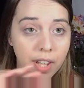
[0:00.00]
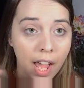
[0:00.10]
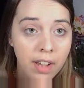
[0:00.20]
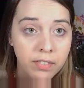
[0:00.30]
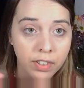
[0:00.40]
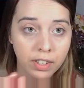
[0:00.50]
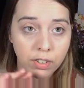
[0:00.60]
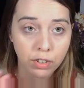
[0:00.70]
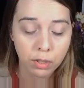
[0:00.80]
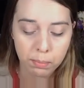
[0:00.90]
that for a
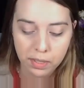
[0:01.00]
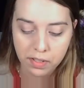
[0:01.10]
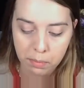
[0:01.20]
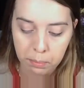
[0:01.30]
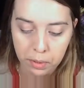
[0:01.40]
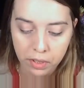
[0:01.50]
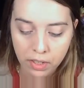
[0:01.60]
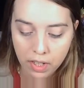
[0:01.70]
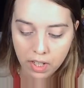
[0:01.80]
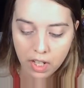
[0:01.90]
super simple
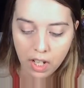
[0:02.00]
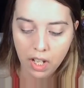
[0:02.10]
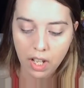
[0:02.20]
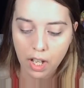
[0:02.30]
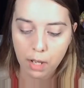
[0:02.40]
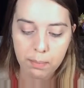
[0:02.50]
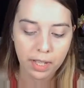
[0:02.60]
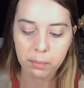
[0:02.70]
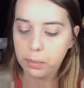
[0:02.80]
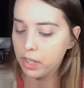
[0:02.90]

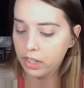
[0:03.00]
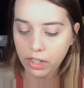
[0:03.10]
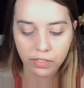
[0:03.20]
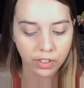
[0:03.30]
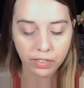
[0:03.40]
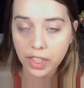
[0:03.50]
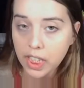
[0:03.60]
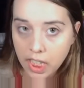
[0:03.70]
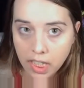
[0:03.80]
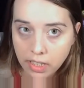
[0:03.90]
makeup look, or if you're really
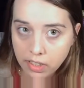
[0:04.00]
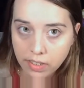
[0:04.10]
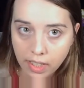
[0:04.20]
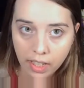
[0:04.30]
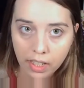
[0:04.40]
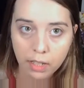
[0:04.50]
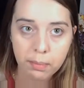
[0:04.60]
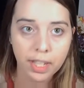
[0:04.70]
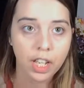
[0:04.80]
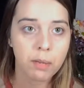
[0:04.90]
young and just getting into
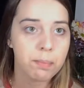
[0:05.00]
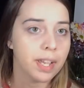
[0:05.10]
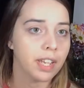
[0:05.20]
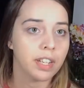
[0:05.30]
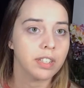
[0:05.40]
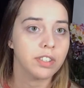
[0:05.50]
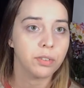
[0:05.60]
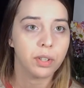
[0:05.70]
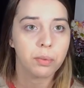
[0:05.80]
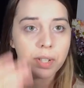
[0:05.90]
makeup and you
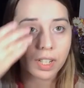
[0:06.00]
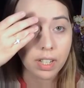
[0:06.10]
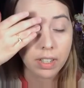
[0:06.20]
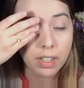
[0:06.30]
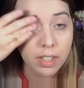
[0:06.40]
don't want to,